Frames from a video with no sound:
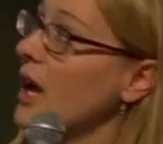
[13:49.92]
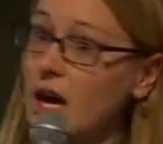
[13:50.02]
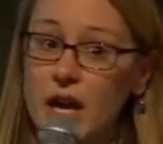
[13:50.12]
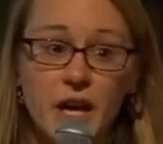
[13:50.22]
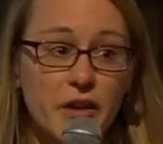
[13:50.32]
Yeah,
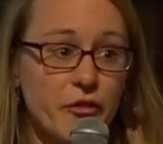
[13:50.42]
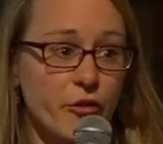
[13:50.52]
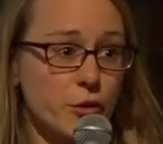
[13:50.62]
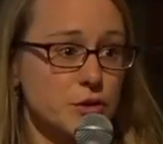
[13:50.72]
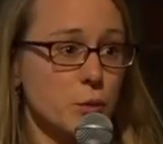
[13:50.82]
I
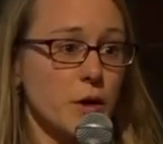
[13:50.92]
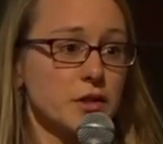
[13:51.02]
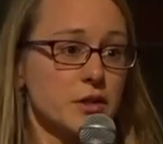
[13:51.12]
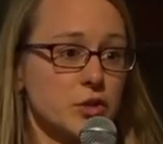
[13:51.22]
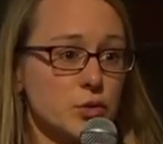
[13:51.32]
first
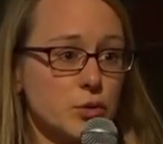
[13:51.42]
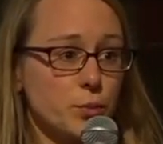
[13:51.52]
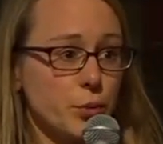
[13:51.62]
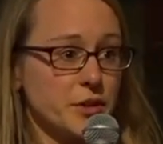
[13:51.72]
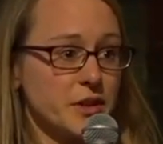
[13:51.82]
wanted
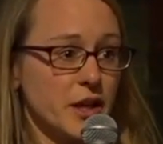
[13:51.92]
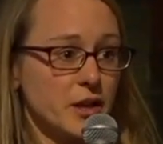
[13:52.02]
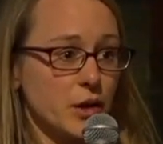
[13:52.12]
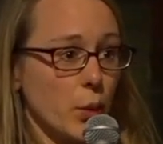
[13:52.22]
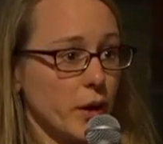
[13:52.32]
to
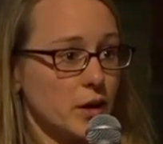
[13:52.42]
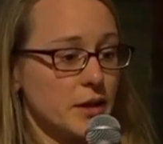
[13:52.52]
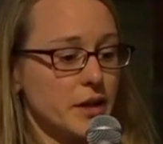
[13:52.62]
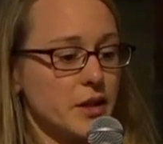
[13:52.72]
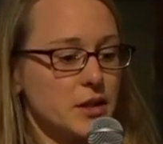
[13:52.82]
present
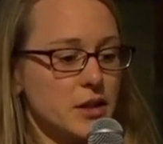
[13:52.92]
quickly